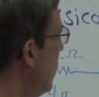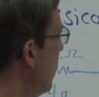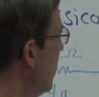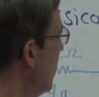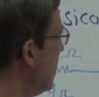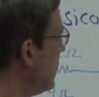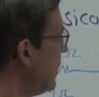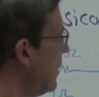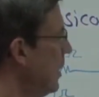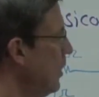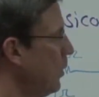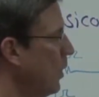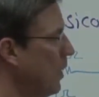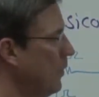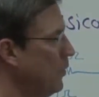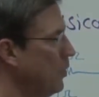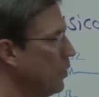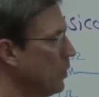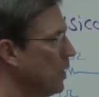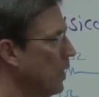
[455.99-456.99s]
or this key,
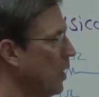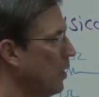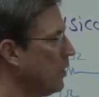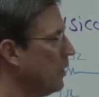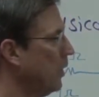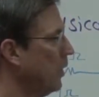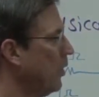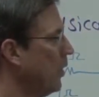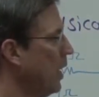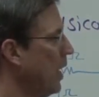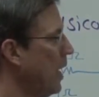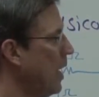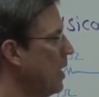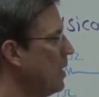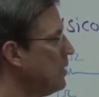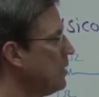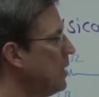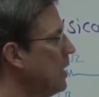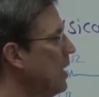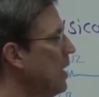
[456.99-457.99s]
whatever your calculator
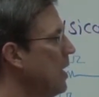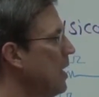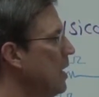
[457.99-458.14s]
has,